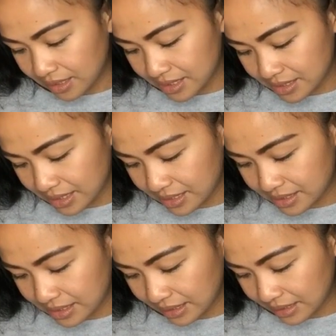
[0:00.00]
This
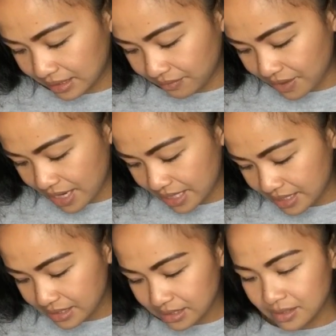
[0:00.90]
is
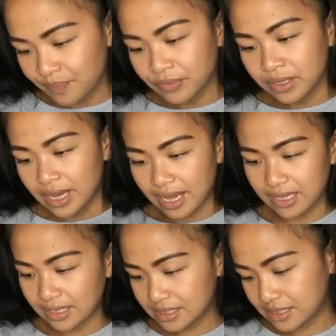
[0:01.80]
Levi's,
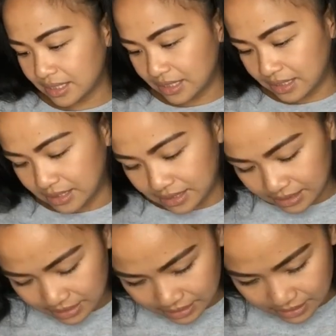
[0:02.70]
and this
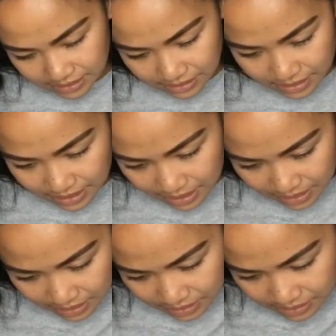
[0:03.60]
is
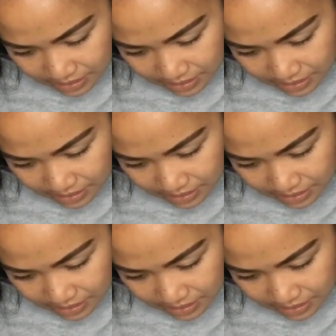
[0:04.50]
a